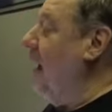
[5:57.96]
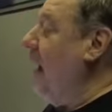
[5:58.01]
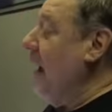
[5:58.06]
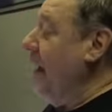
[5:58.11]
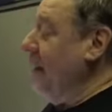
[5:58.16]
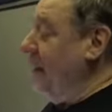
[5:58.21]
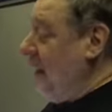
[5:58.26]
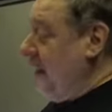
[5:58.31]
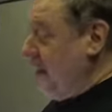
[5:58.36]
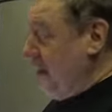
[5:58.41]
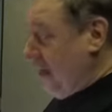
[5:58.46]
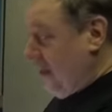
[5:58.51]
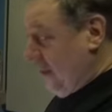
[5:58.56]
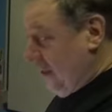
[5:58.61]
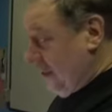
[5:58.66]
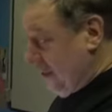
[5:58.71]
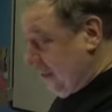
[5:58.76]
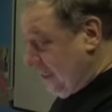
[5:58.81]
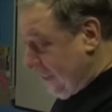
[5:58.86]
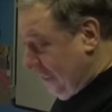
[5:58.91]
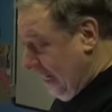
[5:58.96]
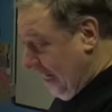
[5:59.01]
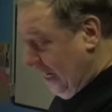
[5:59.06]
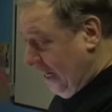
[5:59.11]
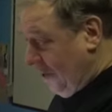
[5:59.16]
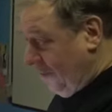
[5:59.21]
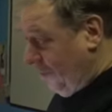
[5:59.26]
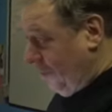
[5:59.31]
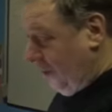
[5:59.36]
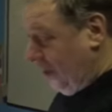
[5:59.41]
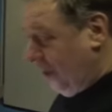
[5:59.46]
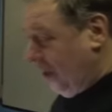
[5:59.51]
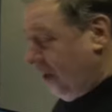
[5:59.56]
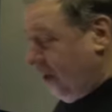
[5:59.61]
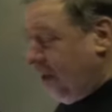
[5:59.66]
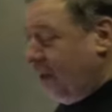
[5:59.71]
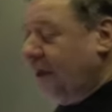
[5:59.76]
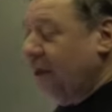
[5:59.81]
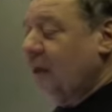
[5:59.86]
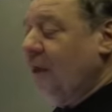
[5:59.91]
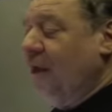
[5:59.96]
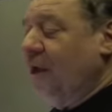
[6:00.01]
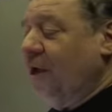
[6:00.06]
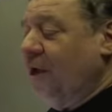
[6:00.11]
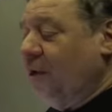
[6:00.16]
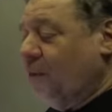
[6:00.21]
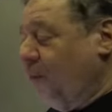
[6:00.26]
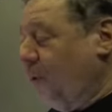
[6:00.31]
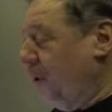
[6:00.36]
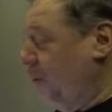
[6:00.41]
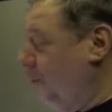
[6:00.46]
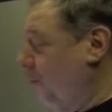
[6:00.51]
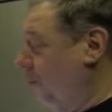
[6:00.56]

And then the second one, we